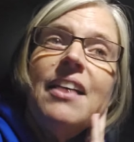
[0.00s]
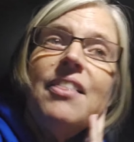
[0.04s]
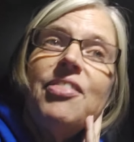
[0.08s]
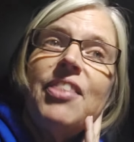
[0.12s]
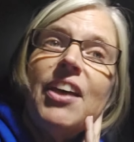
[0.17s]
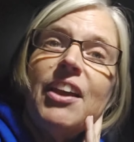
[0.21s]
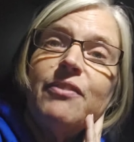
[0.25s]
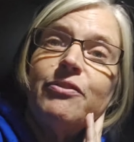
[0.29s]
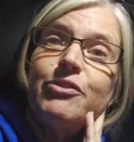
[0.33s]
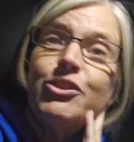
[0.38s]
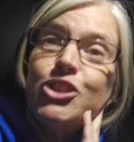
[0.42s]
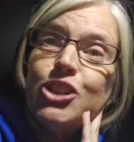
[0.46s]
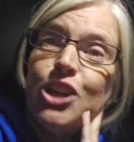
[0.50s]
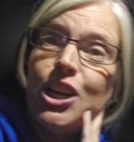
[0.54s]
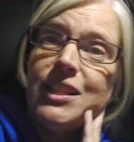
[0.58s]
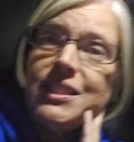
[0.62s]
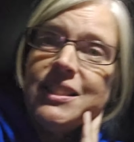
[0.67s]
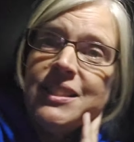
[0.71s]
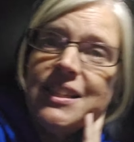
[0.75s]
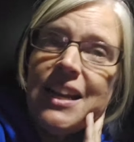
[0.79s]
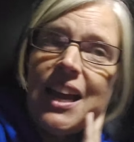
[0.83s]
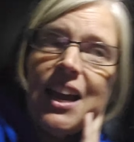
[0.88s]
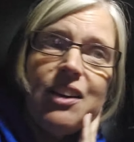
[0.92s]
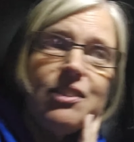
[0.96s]
They've
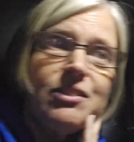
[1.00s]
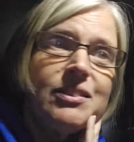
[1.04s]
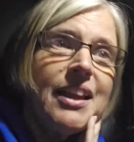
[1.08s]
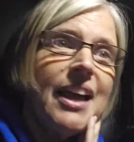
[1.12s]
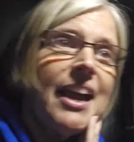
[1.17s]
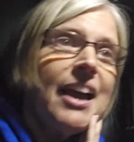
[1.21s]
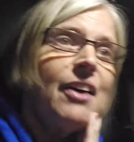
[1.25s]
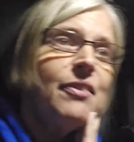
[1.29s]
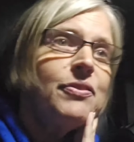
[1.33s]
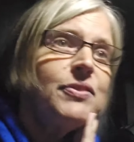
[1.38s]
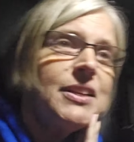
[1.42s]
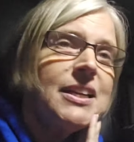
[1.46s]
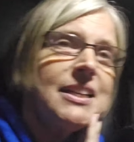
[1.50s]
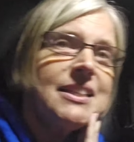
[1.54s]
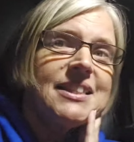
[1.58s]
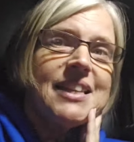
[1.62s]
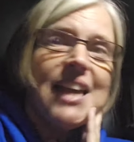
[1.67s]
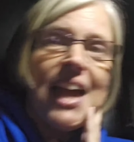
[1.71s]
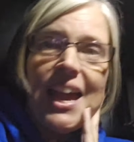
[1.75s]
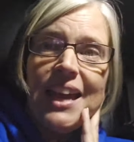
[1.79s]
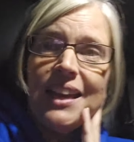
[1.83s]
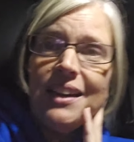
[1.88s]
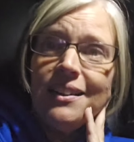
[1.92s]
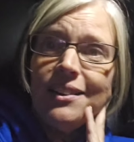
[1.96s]
just now left. It's
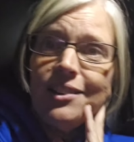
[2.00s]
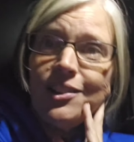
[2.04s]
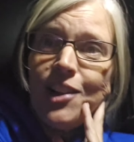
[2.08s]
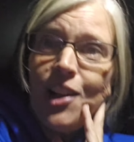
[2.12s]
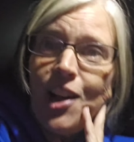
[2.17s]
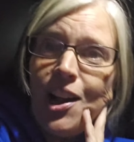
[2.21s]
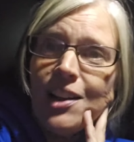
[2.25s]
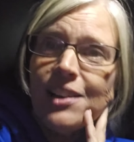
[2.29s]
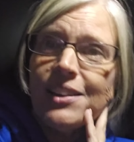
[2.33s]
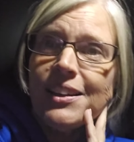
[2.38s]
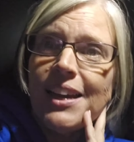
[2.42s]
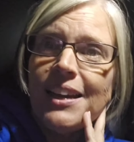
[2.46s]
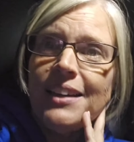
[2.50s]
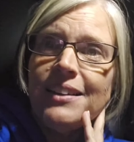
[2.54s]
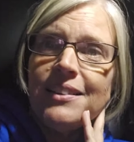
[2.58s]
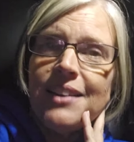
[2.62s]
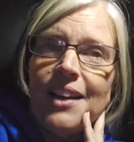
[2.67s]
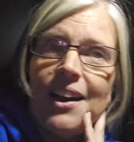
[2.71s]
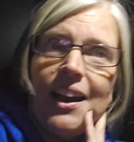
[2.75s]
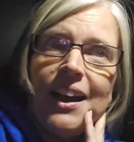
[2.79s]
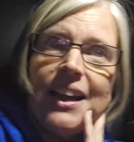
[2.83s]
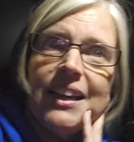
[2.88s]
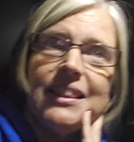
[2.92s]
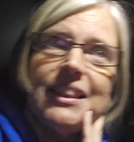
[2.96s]
8 o'clock at
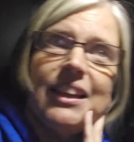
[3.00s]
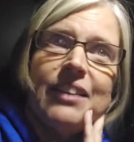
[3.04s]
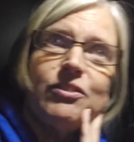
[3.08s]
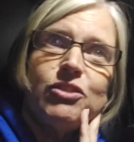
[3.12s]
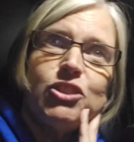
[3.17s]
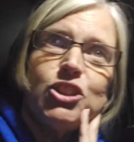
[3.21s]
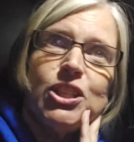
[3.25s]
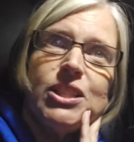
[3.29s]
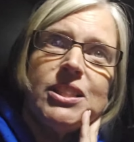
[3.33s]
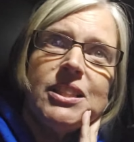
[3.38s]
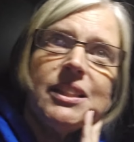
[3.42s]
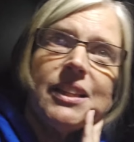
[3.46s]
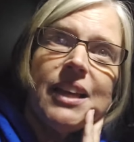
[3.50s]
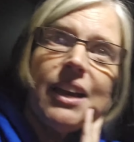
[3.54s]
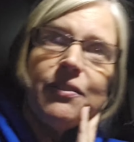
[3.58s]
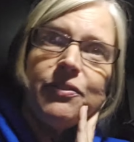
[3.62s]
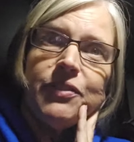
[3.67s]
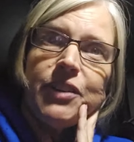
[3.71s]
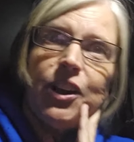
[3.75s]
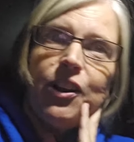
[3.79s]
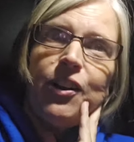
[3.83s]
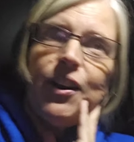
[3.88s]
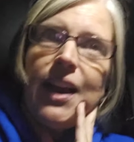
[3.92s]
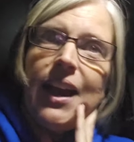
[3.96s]
night. They've just
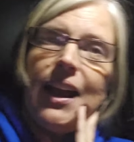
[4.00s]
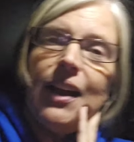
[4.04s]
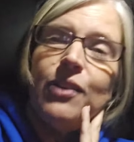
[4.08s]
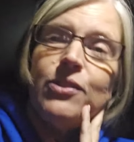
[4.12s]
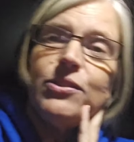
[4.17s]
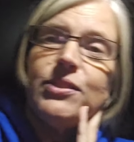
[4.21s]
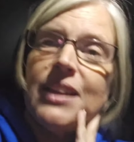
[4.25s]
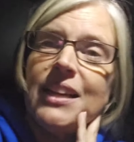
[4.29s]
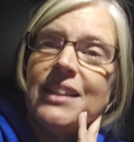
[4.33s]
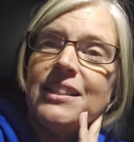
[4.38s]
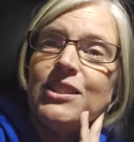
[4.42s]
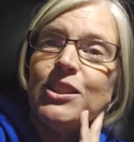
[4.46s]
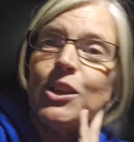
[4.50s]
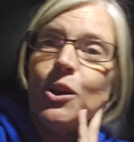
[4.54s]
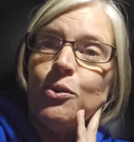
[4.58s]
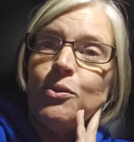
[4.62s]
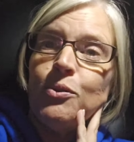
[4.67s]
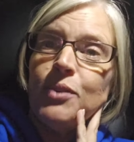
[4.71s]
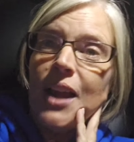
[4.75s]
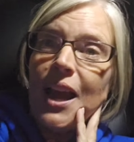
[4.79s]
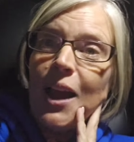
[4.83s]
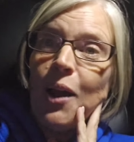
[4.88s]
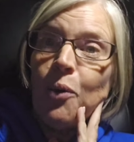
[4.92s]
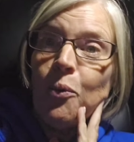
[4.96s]
left our house. And so
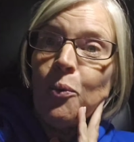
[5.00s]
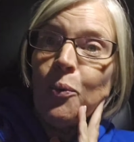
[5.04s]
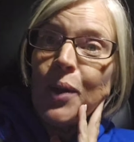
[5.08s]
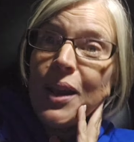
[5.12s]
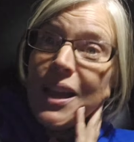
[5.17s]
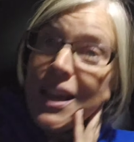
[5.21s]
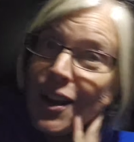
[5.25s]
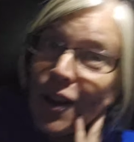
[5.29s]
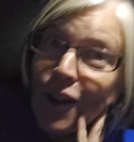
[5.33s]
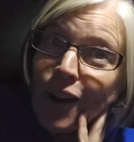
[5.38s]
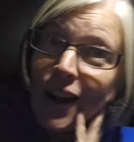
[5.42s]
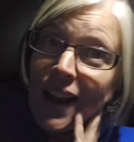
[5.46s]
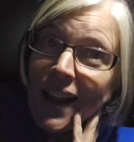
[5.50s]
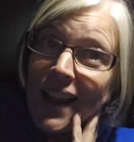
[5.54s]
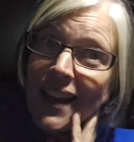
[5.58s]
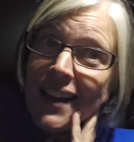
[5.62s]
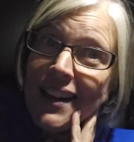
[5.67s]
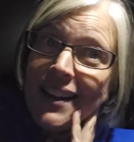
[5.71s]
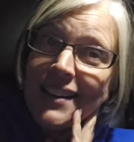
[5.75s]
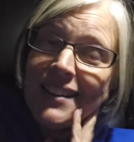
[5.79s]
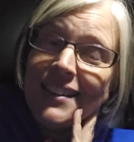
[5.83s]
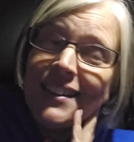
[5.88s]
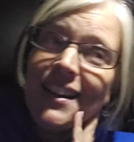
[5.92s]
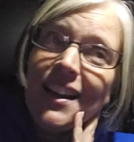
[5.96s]
now we are
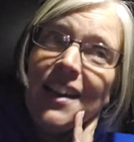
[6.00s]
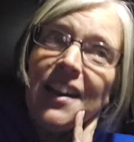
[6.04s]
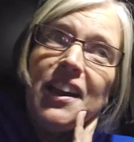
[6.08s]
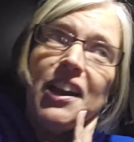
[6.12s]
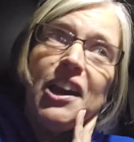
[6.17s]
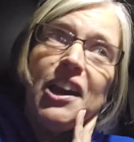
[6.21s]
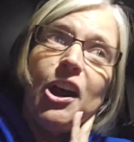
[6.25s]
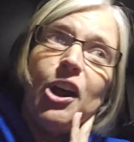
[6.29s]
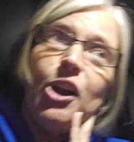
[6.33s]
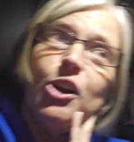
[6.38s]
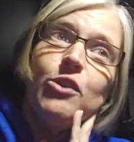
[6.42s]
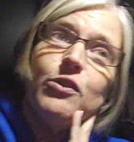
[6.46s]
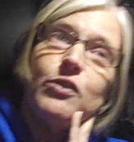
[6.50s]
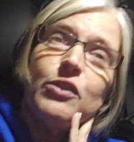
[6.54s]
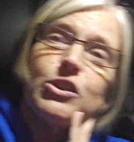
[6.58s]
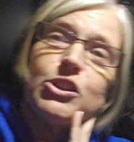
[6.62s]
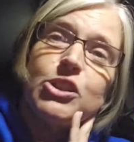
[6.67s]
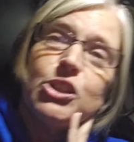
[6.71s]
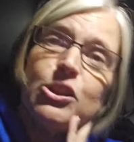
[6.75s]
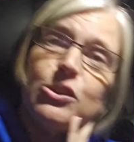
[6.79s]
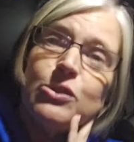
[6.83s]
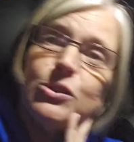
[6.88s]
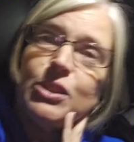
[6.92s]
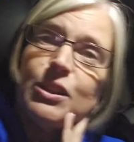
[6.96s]
headed over
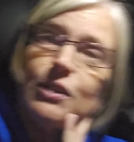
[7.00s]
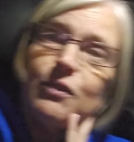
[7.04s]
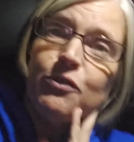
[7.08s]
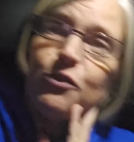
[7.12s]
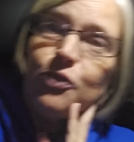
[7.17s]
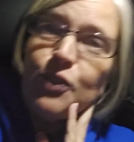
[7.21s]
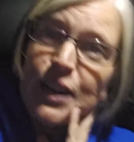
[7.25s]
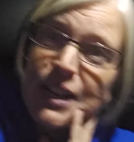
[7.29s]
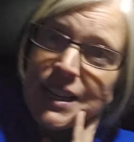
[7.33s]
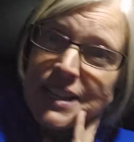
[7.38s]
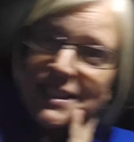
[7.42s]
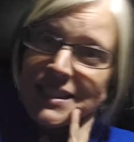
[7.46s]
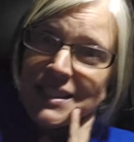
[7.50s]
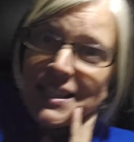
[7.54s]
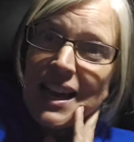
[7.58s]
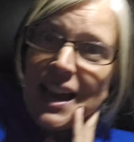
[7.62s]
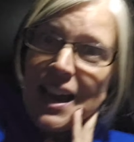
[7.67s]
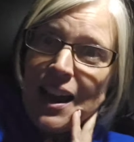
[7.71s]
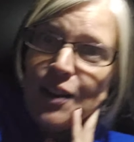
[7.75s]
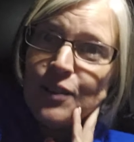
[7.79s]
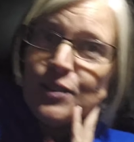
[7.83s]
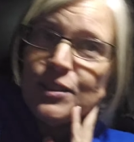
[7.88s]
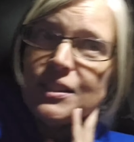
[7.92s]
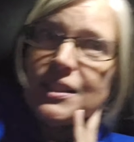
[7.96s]
to some friend's
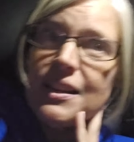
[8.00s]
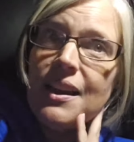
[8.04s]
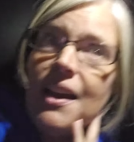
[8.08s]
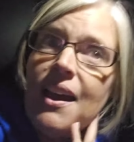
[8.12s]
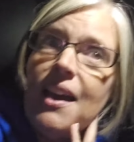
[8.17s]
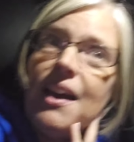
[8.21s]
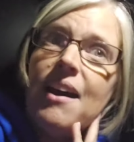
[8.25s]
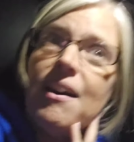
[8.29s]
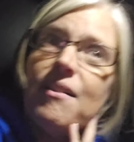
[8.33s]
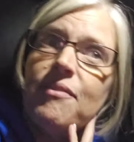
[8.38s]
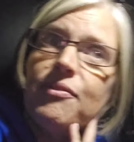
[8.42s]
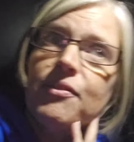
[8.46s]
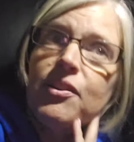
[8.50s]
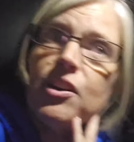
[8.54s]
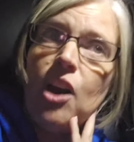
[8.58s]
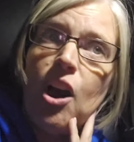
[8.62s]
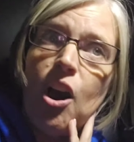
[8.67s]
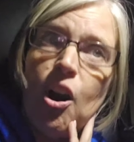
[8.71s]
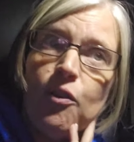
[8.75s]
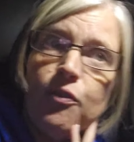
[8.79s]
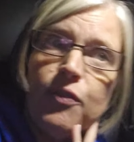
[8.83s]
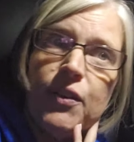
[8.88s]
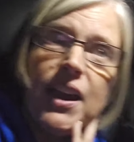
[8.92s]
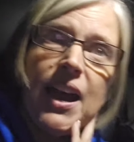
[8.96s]
house to have
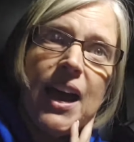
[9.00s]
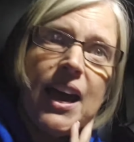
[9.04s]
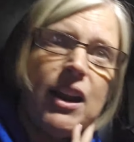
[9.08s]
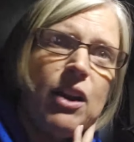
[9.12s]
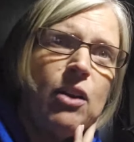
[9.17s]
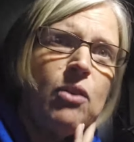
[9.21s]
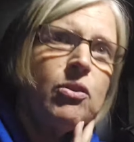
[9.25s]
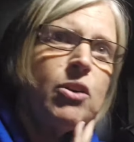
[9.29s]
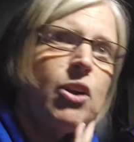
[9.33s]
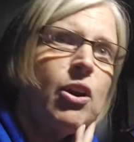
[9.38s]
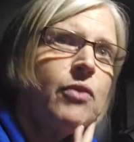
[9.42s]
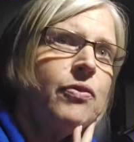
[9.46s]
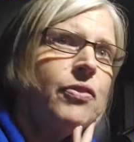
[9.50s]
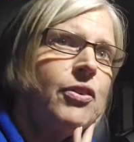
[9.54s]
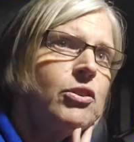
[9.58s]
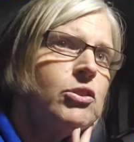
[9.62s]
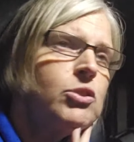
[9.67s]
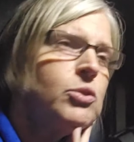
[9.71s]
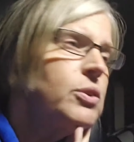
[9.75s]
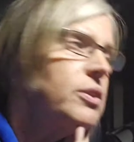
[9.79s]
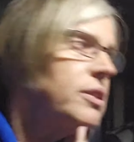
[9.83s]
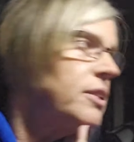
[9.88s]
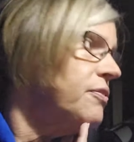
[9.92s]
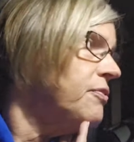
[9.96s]
coffee. I don't know if they're
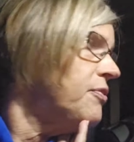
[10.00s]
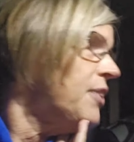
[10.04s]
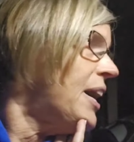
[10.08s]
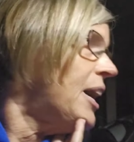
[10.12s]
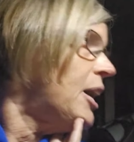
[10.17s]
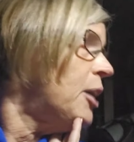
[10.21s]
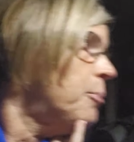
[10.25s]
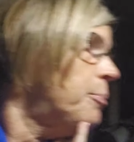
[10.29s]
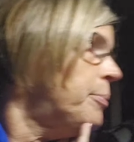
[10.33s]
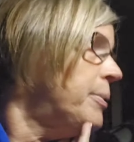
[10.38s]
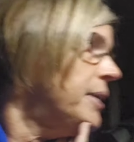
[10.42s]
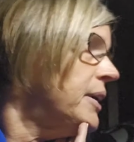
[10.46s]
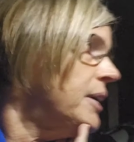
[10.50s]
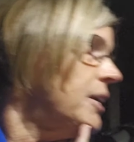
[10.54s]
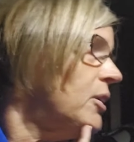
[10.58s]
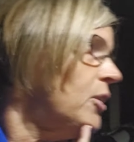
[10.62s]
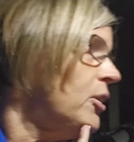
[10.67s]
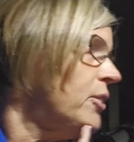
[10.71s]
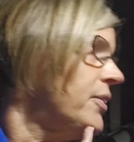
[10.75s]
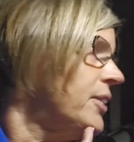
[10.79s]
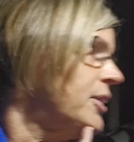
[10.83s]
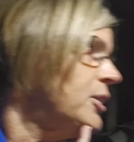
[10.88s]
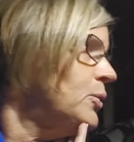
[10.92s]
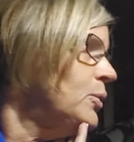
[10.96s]
doing the fire pit.
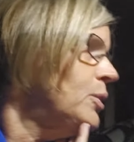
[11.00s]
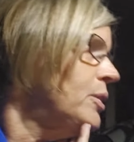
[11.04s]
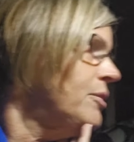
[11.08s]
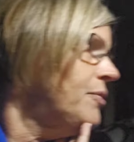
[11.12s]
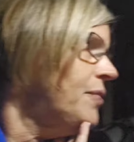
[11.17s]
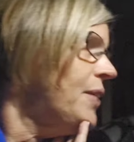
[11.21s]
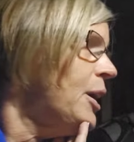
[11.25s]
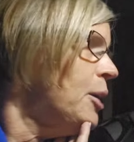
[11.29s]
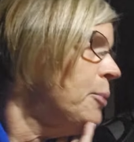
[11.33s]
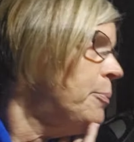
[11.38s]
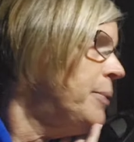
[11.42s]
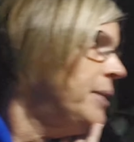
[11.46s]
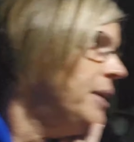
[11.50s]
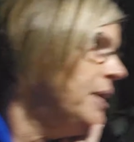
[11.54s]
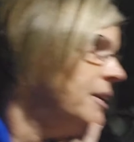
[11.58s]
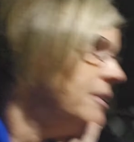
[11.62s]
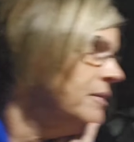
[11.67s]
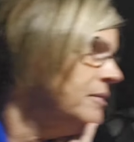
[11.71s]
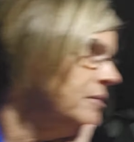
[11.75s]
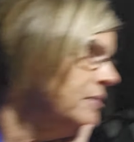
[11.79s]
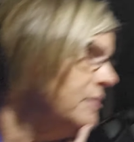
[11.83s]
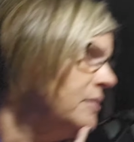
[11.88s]
Are they doing the fire pit?